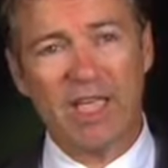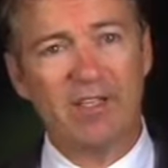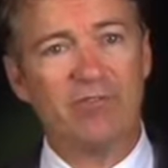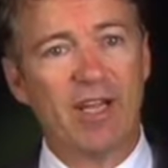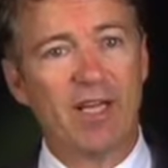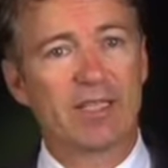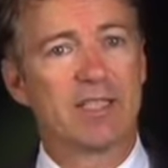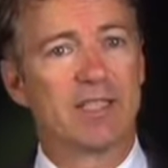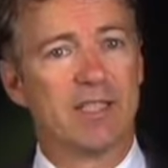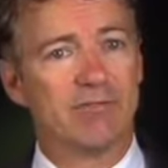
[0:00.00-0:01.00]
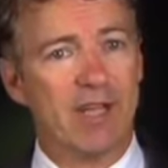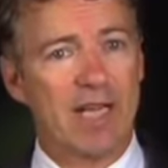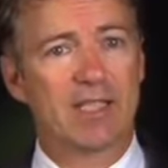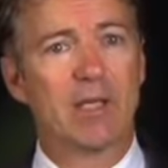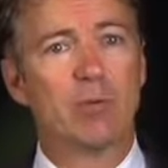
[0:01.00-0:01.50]
In fact, in
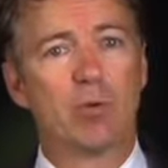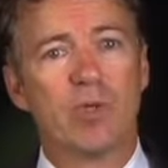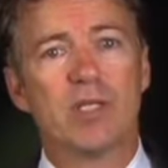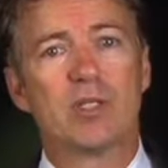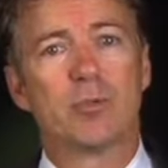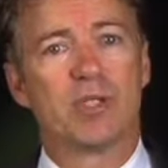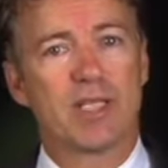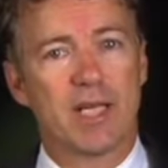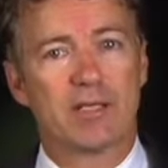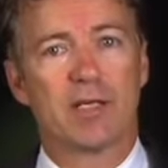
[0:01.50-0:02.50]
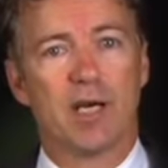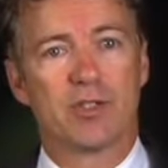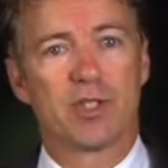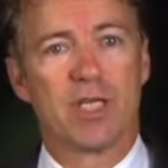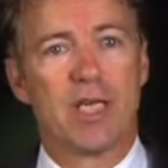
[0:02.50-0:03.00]
fact, they were written to protect
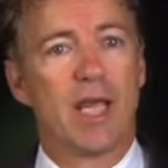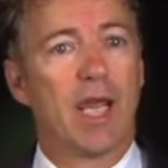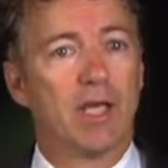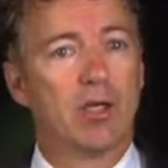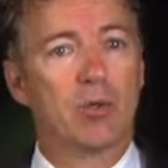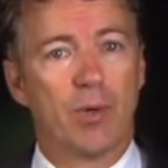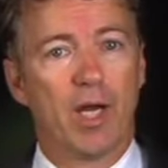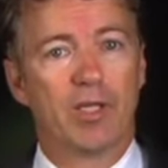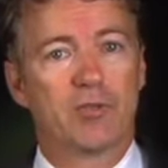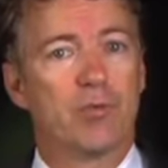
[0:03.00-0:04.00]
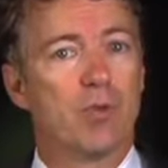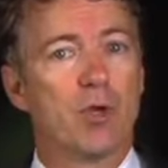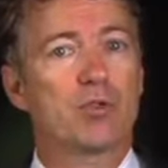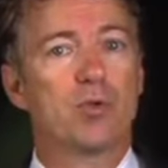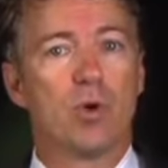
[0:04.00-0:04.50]
us and our rights from
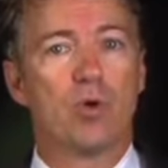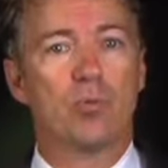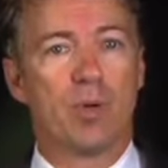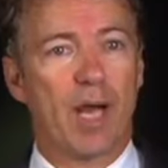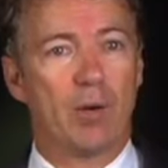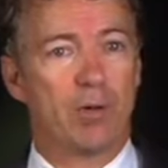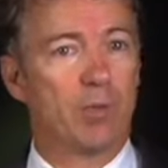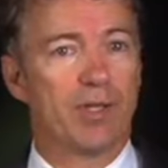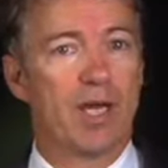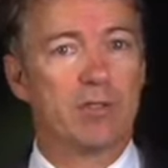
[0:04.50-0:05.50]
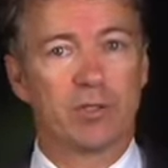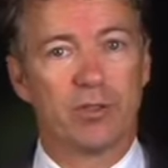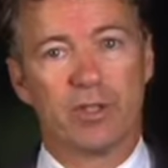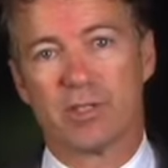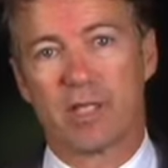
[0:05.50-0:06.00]
those who hold power without
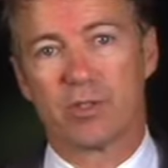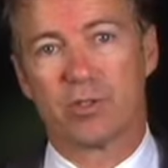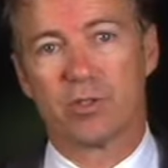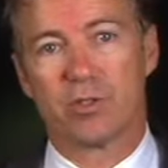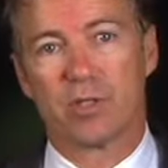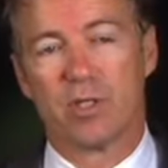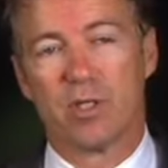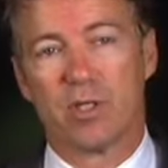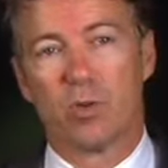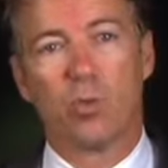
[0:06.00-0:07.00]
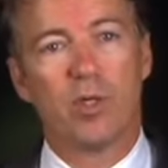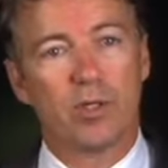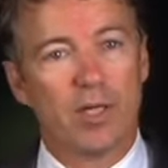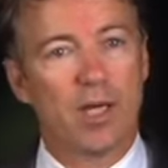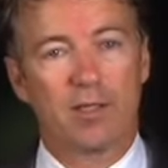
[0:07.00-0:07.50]
good intentions. We are
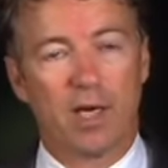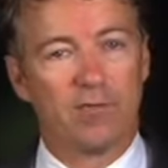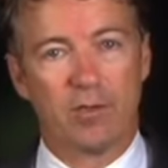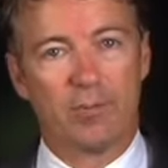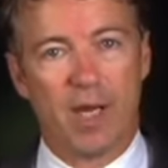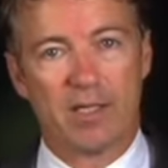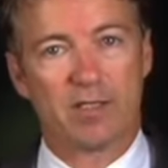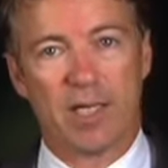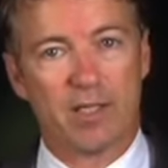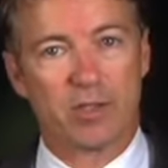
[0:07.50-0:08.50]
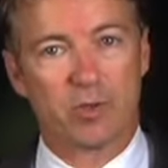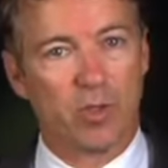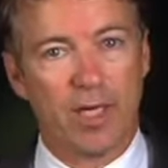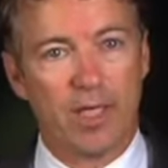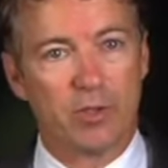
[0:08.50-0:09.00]
not governed by saints
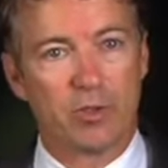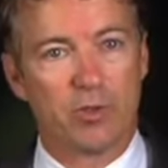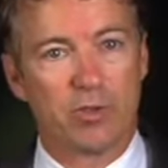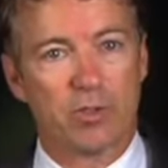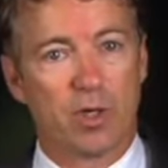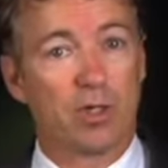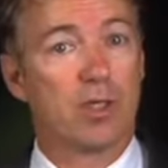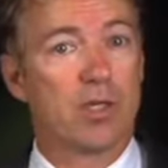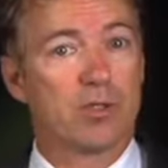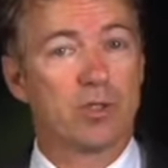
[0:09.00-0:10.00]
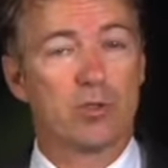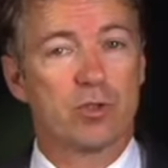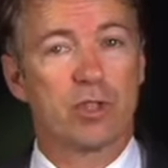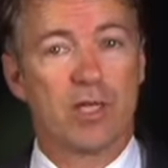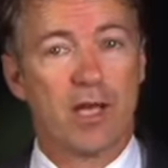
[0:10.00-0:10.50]
or angels. Our
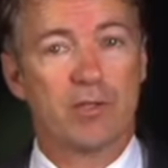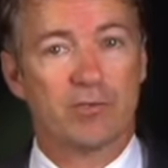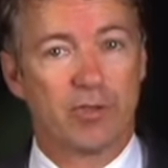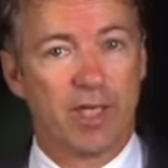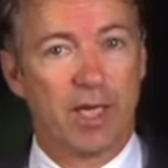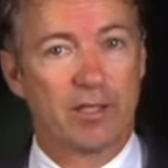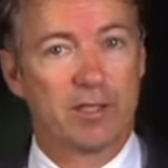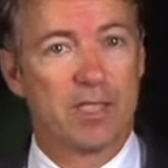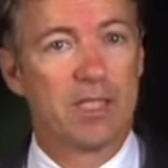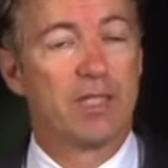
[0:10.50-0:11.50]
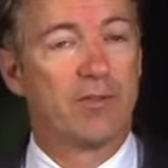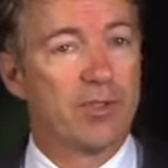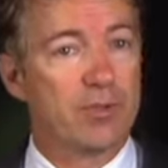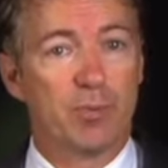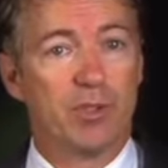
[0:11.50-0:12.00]
Constitution allows for that.
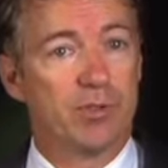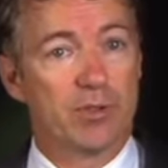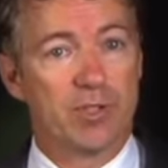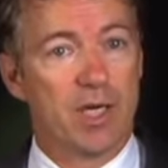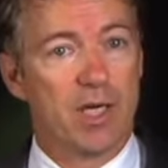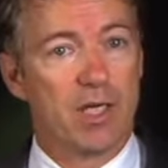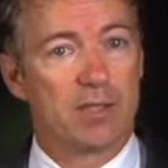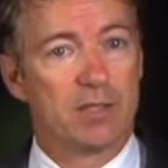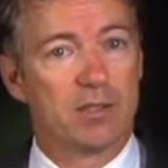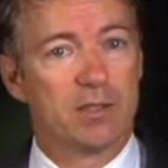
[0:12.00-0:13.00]
This bill does not.